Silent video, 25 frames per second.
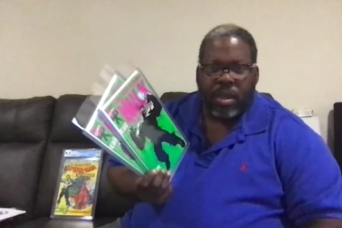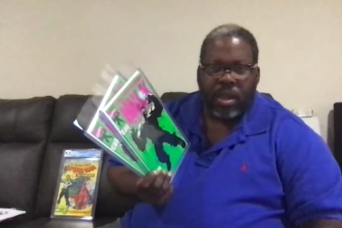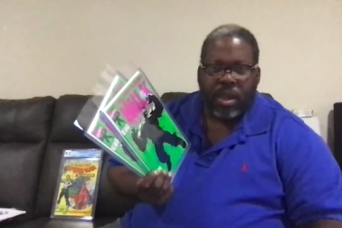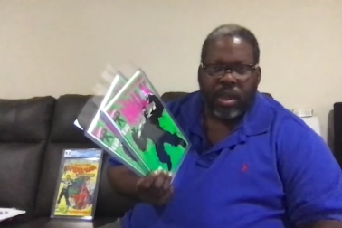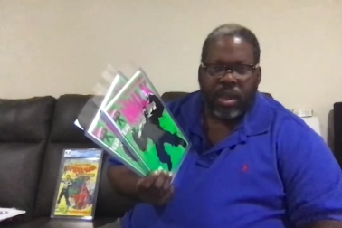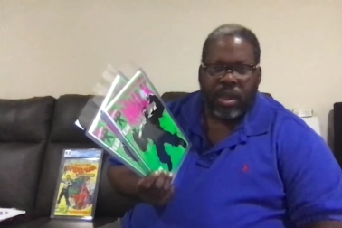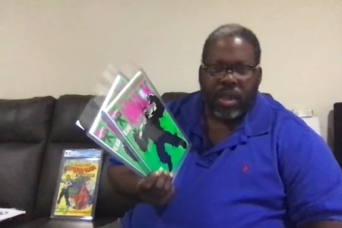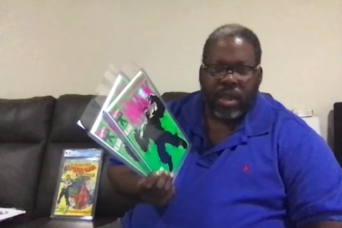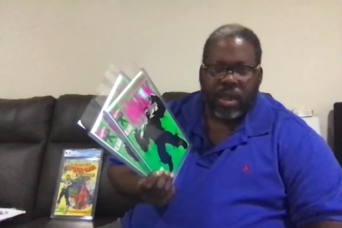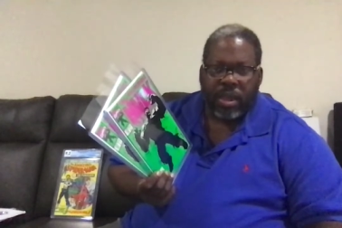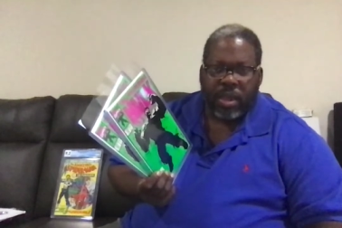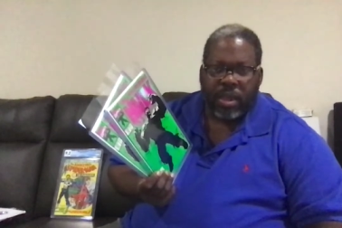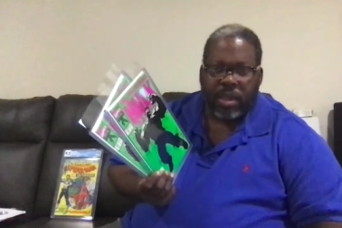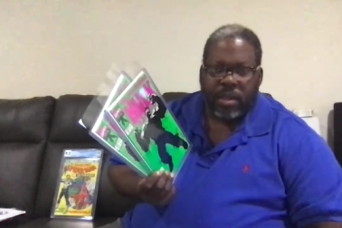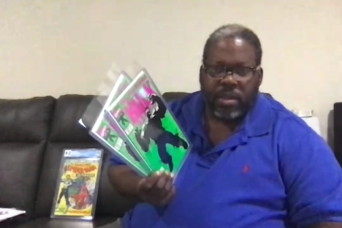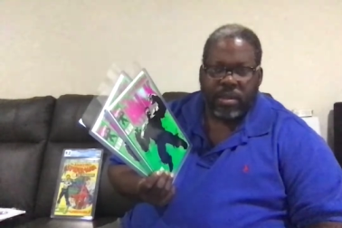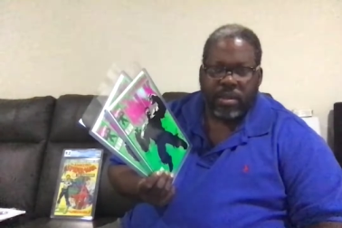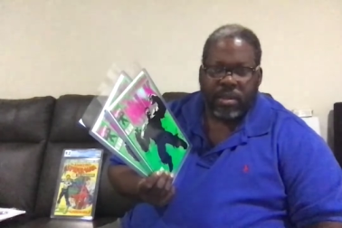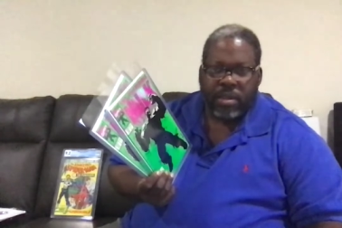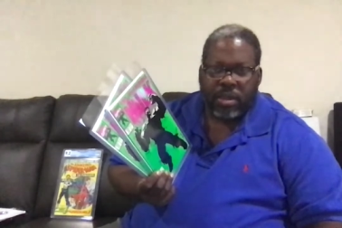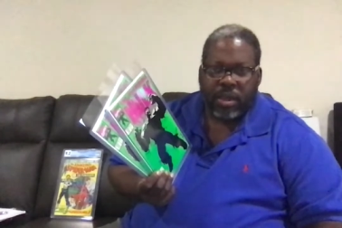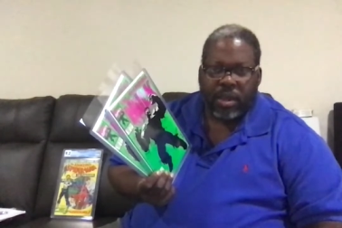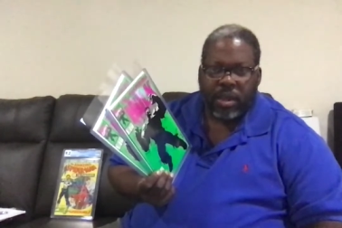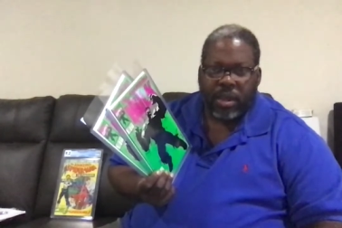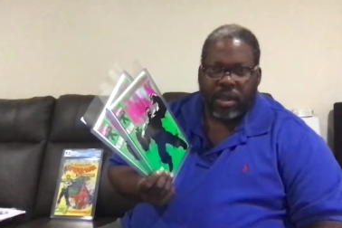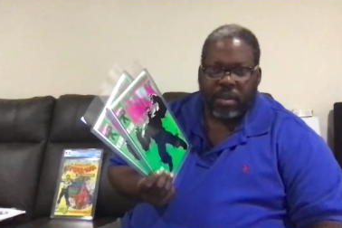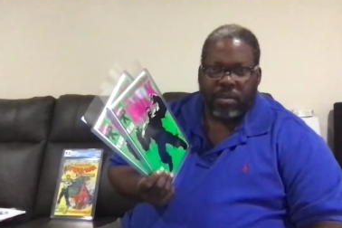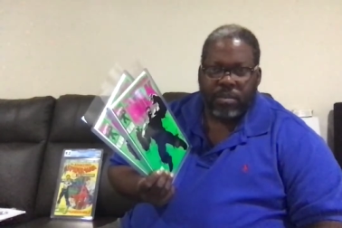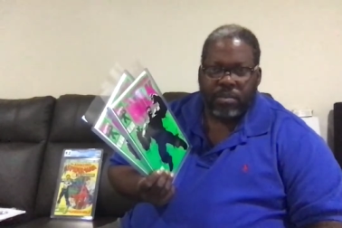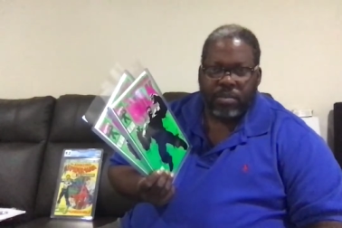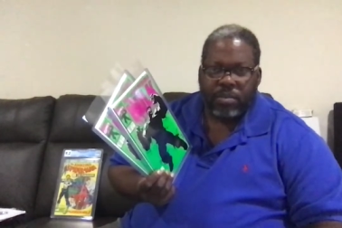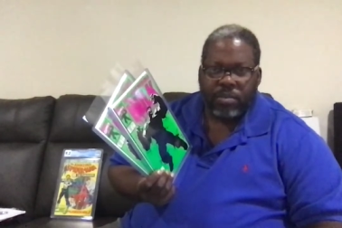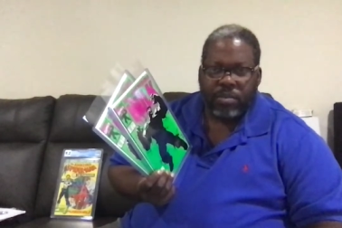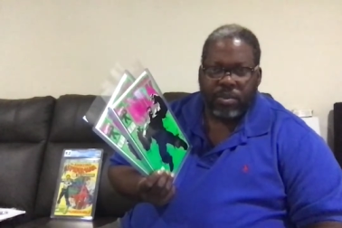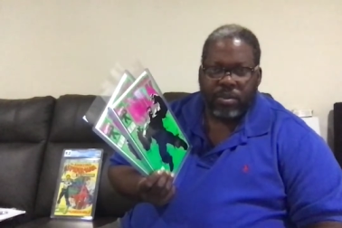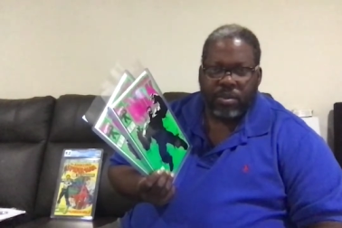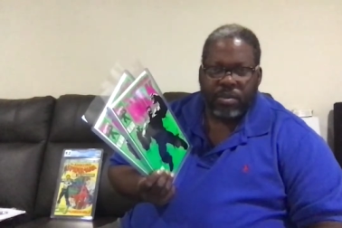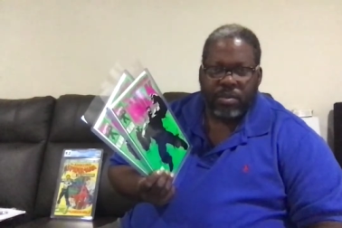And
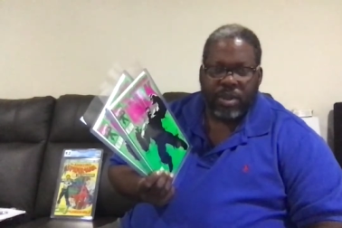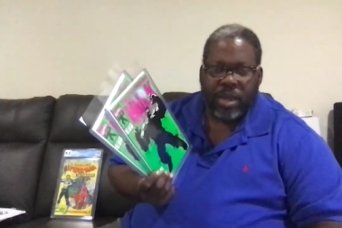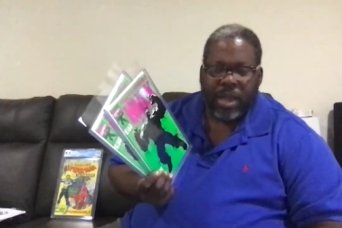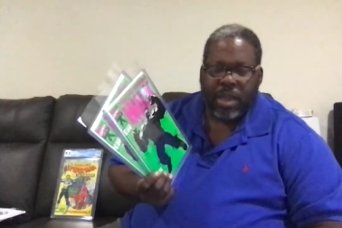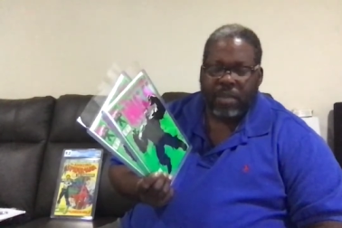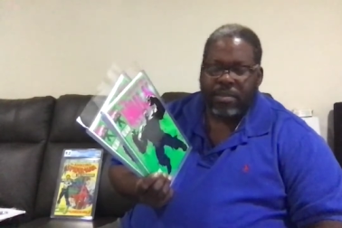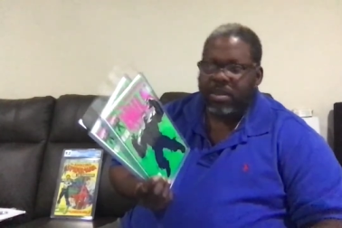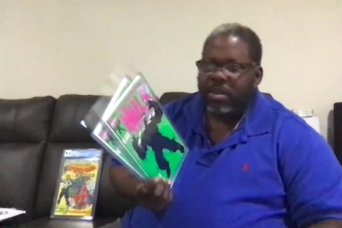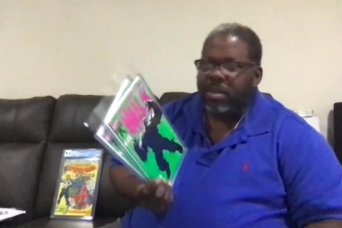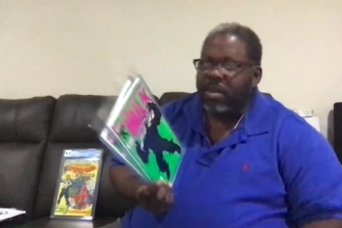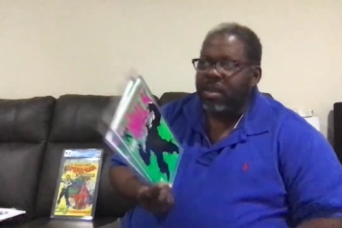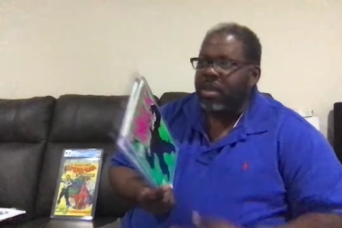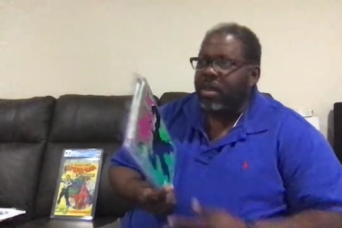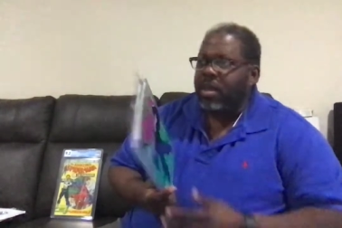we'll see what happens.